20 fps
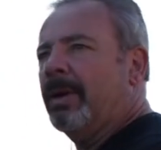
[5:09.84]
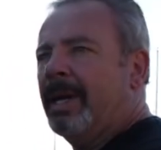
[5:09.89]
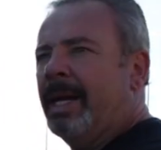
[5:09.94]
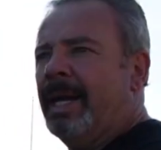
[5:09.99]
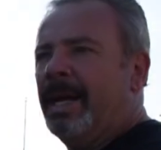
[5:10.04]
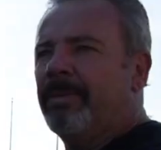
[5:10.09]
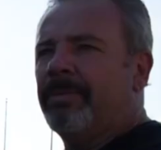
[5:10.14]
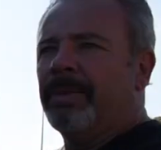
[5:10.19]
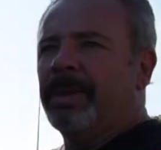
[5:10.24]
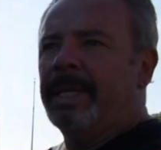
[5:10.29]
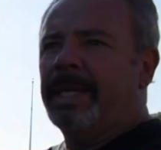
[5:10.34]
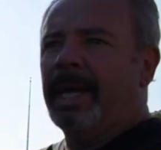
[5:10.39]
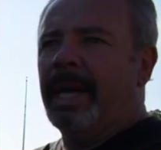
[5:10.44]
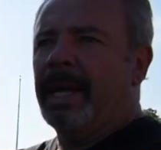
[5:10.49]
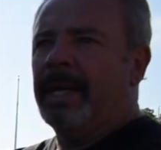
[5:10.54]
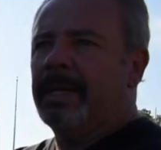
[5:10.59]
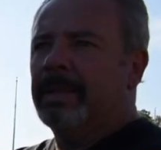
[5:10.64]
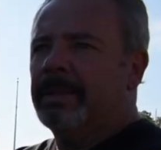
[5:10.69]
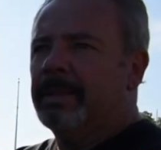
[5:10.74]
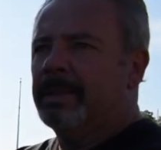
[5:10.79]
flow every
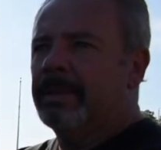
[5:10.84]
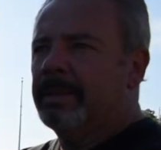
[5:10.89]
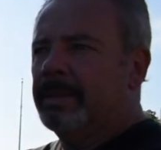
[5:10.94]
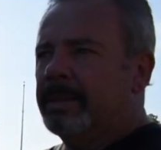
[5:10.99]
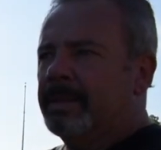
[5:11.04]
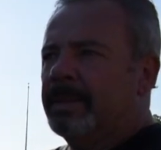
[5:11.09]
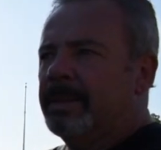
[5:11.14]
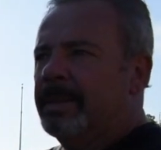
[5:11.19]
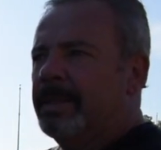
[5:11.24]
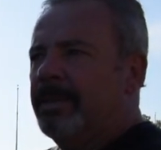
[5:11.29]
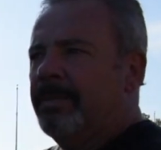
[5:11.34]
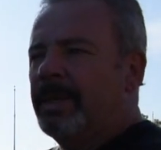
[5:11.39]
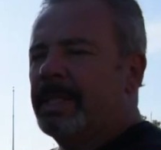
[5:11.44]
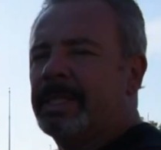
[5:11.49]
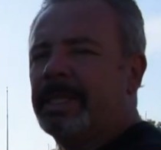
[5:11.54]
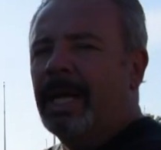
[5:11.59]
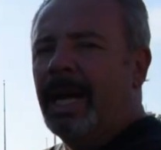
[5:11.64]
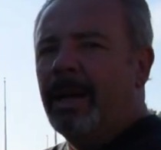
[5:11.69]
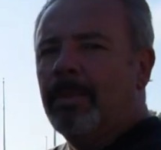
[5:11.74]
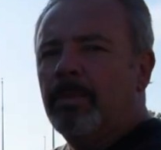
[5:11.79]
day. If
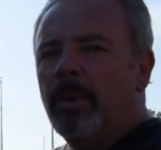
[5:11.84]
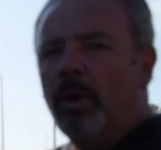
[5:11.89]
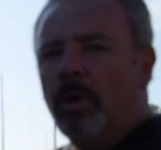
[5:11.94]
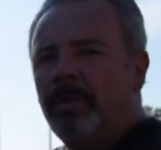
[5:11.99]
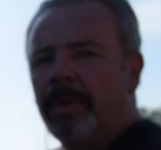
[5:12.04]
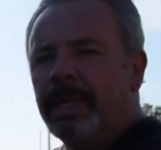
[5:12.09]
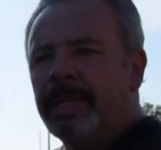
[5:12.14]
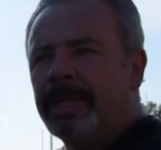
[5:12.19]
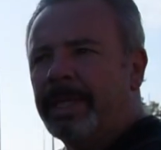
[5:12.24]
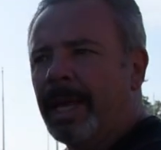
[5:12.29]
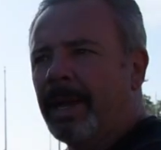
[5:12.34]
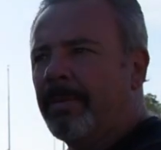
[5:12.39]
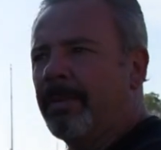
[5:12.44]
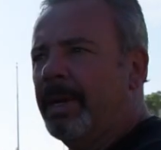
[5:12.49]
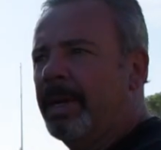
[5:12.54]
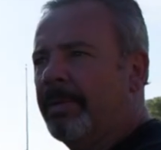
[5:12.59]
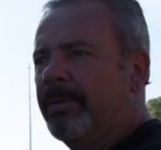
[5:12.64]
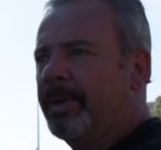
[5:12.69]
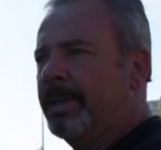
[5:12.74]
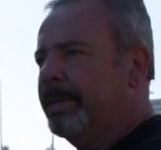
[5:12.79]
it's not moving, get
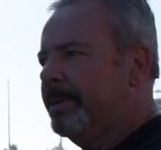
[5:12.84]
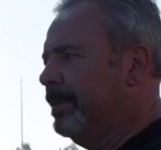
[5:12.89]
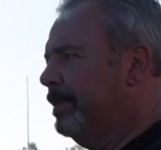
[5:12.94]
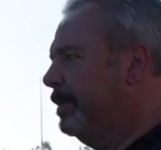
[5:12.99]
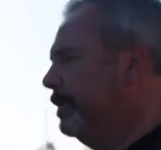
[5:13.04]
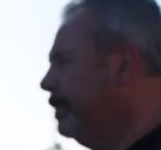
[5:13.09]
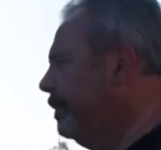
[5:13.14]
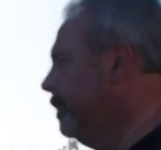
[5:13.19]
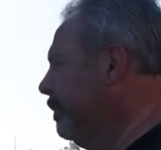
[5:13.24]
rid of it.